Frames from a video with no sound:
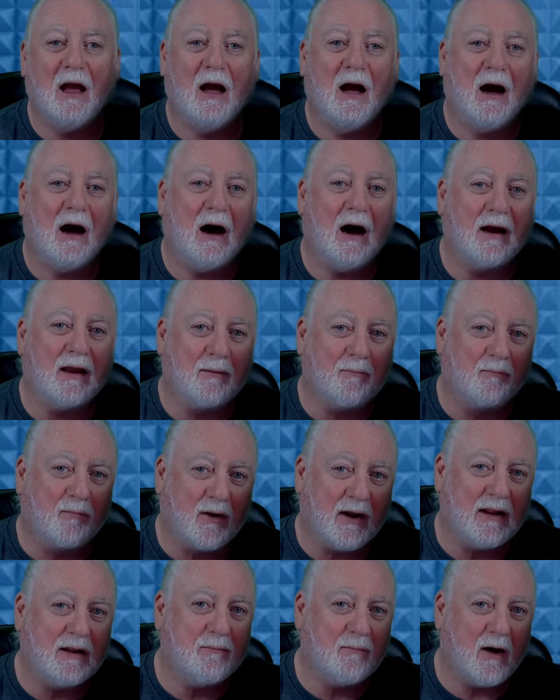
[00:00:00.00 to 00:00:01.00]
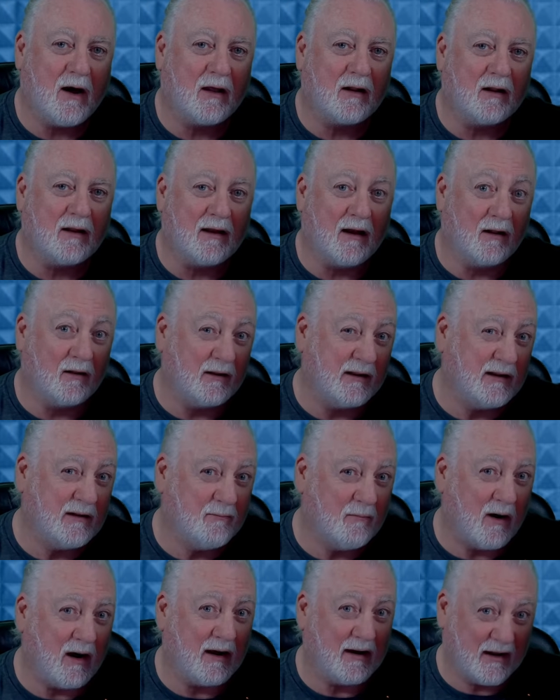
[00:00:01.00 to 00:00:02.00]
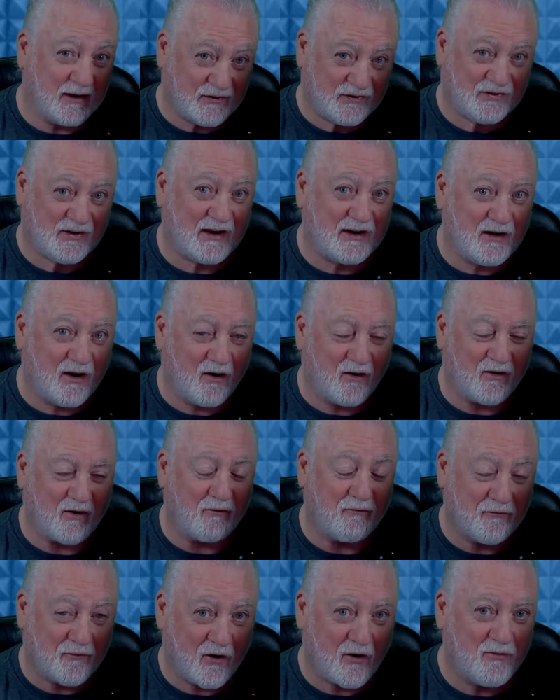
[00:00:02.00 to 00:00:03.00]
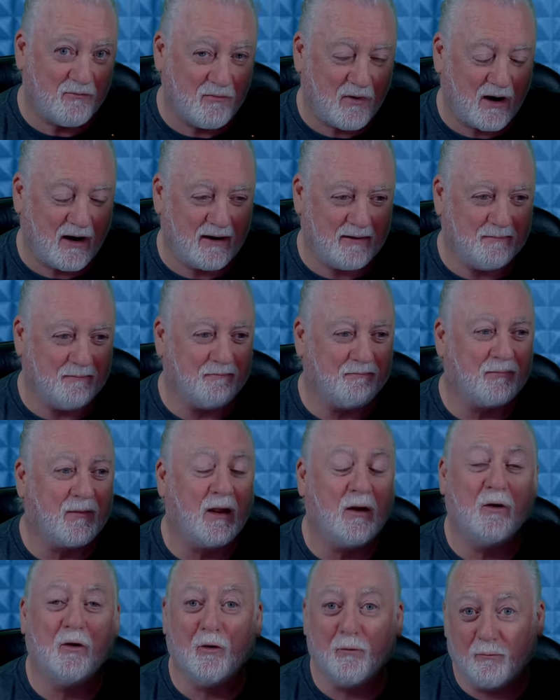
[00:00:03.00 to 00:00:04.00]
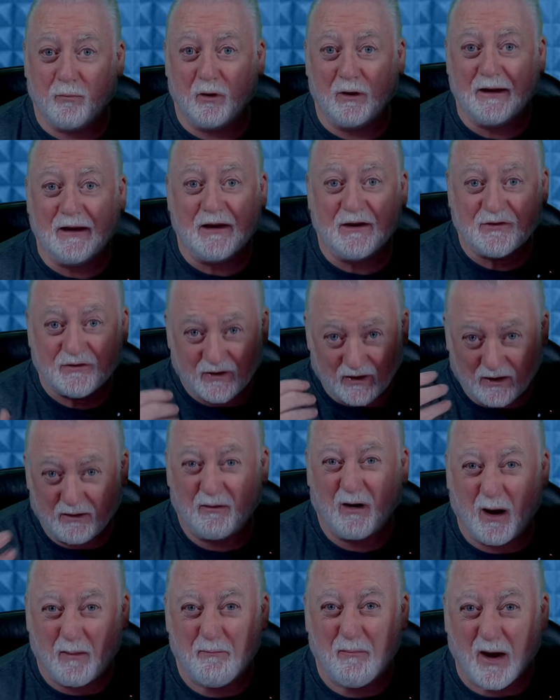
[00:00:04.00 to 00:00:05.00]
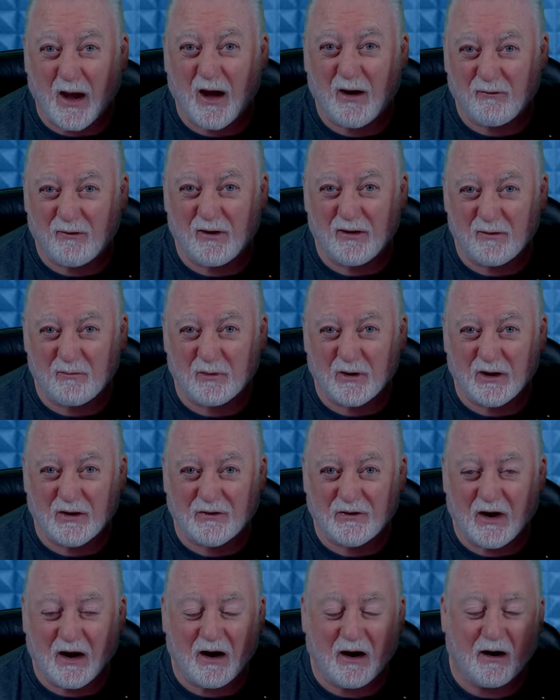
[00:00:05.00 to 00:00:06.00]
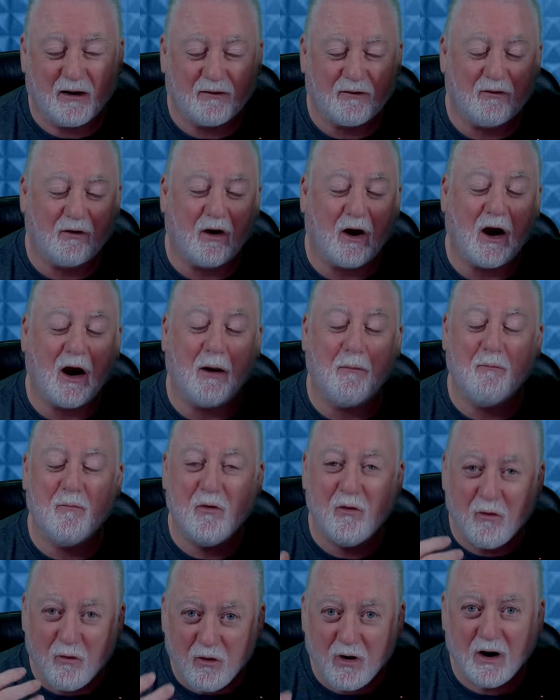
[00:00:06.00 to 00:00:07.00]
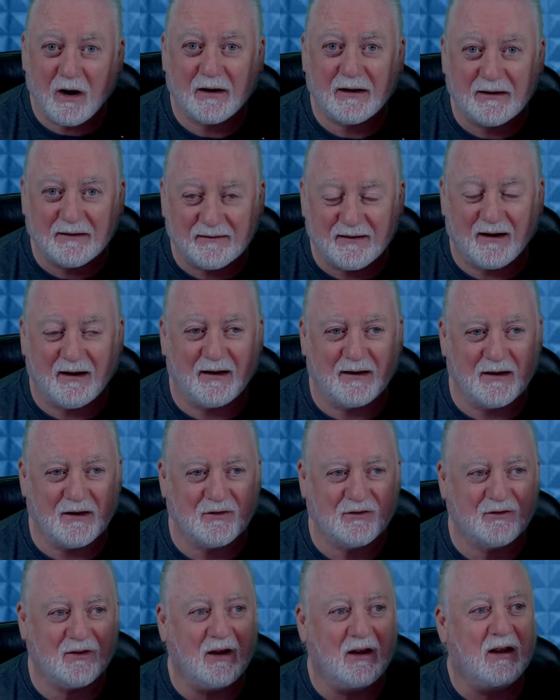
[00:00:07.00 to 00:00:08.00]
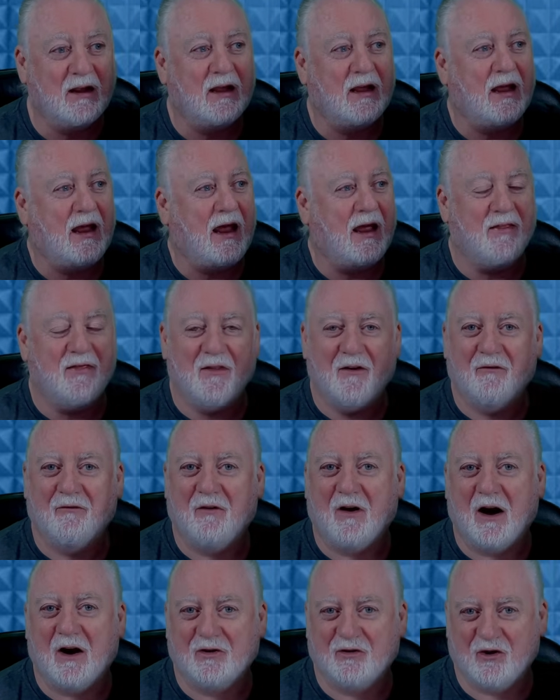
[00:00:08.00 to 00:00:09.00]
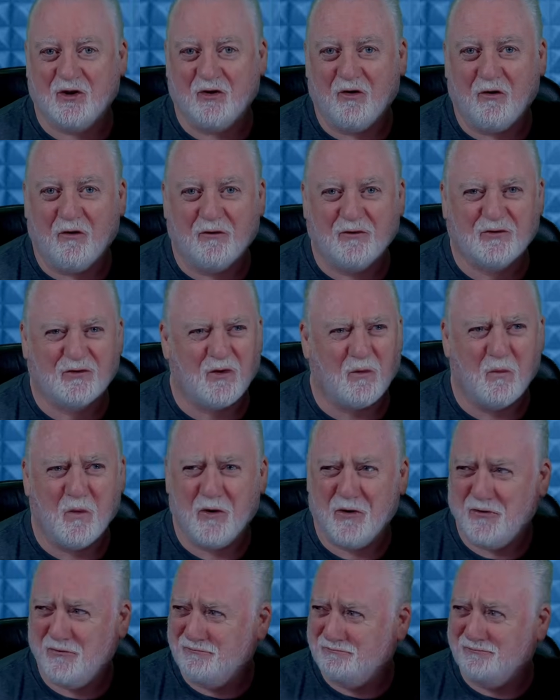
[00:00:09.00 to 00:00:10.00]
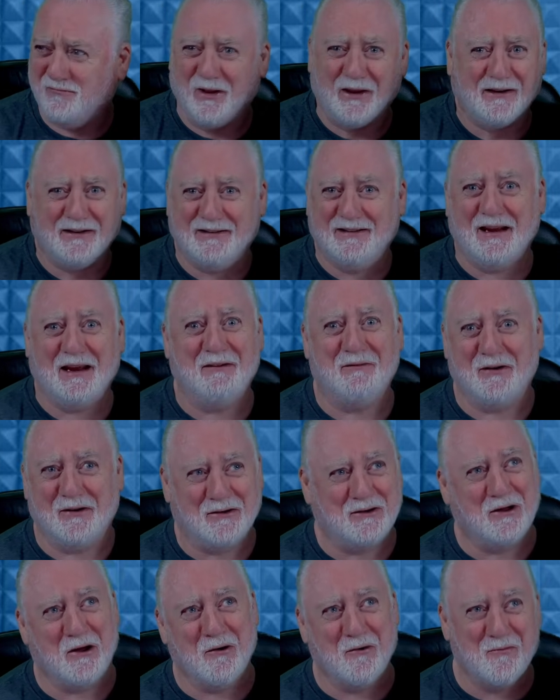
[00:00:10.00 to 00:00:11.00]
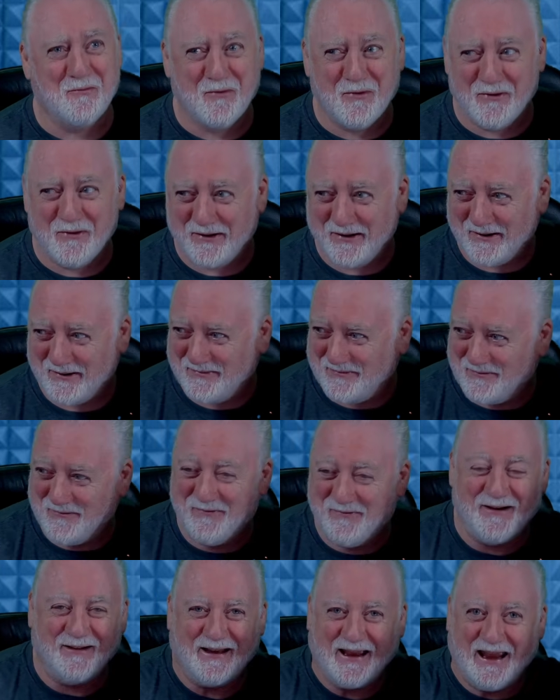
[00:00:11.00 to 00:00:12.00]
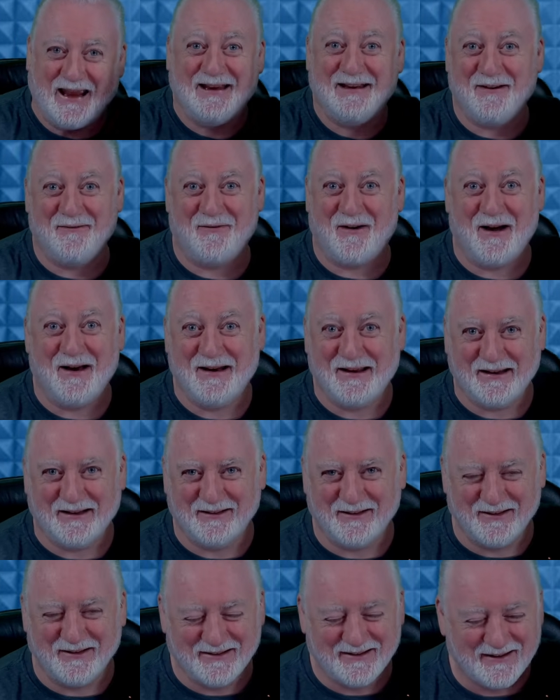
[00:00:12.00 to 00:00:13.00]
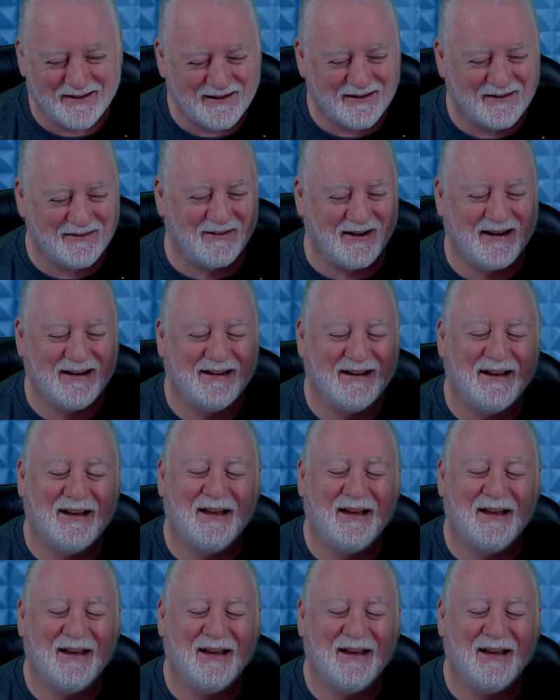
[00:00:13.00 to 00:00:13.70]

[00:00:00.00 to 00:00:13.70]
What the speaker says: I am primarily a lead man, a singer, a front man who plays a bit of rhythm guitar. I'm not a guitarist in the fashion of someone like David Gilmour or Eddie Van Halen, right?